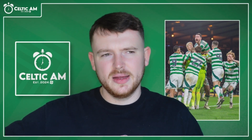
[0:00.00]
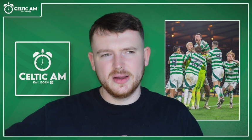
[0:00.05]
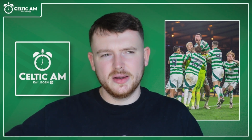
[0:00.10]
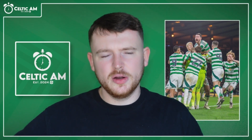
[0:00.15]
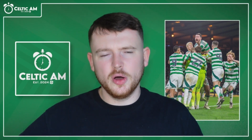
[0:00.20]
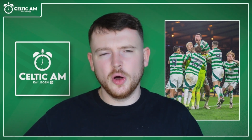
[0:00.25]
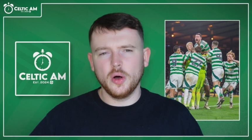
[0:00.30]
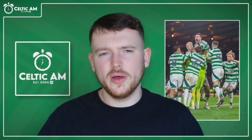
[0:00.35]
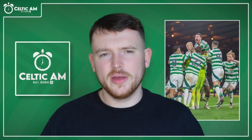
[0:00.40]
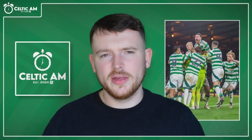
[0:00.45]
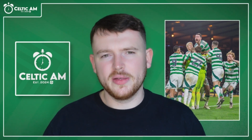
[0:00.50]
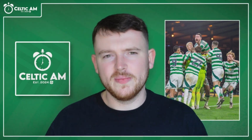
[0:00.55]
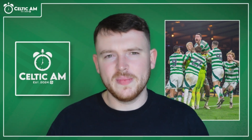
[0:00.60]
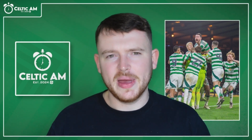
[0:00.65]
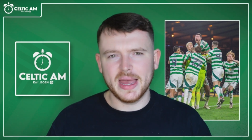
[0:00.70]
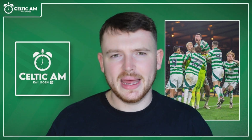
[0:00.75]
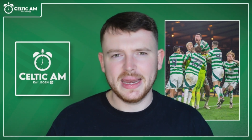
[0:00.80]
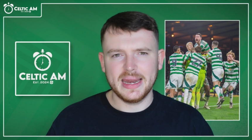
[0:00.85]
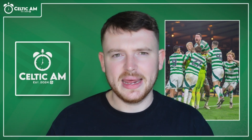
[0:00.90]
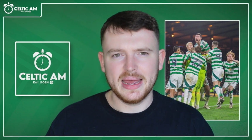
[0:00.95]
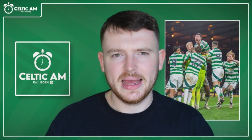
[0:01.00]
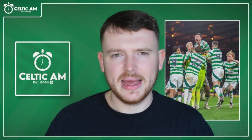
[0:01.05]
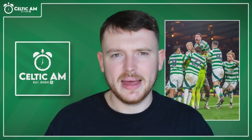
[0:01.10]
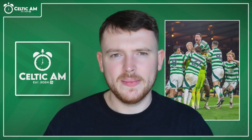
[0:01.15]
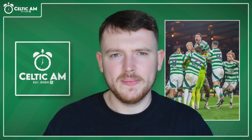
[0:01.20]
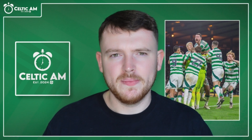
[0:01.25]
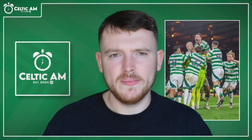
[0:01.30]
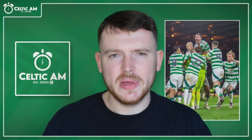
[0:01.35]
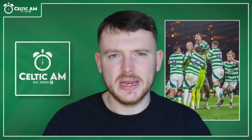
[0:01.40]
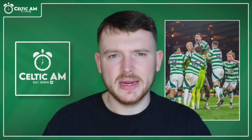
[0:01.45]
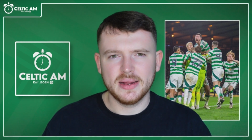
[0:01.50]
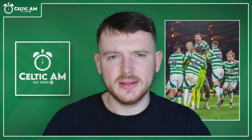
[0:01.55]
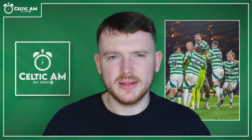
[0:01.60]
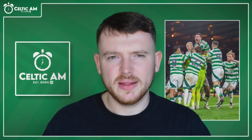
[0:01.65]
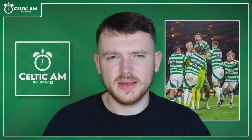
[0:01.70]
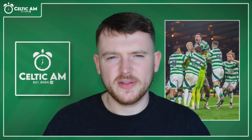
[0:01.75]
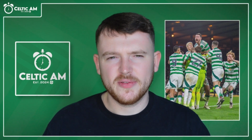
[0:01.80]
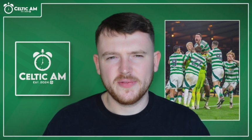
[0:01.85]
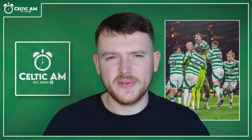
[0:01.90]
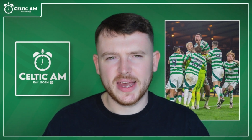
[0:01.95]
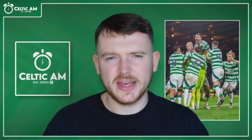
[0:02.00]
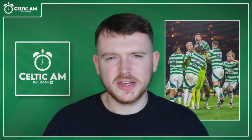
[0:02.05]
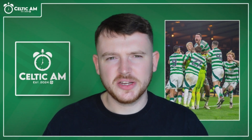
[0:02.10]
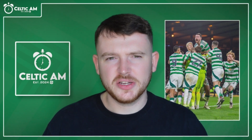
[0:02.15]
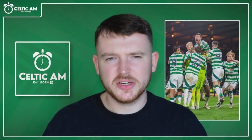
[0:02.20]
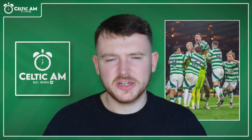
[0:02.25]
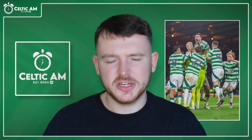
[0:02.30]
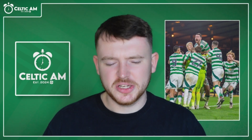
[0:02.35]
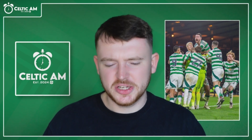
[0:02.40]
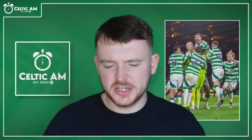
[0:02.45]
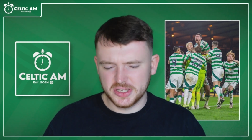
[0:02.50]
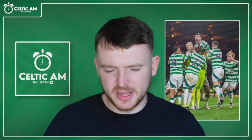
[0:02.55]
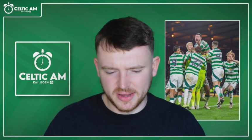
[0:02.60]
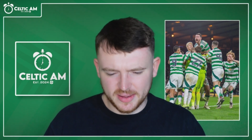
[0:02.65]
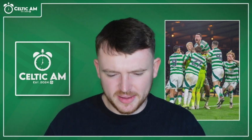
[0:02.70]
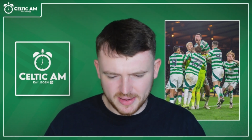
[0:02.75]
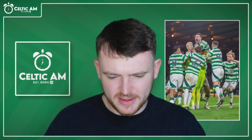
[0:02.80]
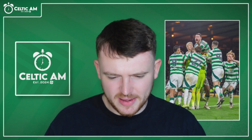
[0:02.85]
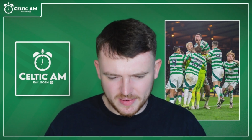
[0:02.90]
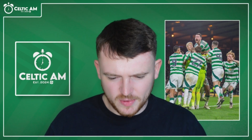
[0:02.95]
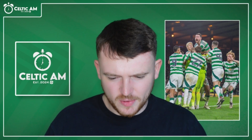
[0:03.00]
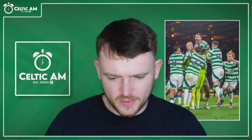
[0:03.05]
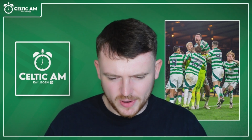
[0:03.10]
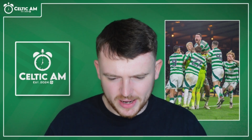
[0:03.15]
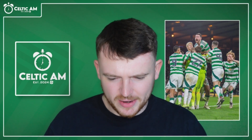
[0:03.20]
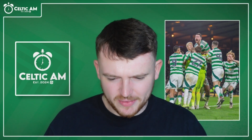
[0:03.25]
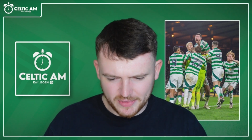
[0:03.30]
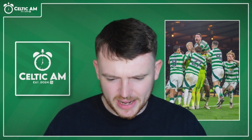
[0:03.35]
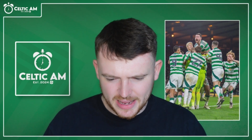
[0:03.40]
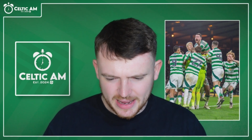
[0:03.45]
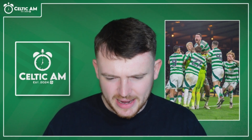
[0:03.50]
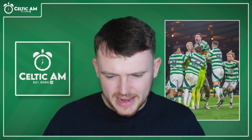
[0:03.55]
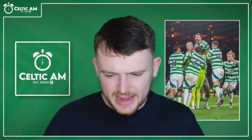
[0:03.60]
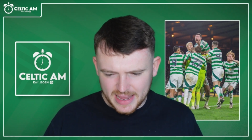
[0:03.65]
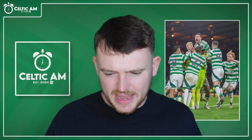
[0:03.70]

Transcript: not as many meaningless fixtures. It just doesn't seem quite right.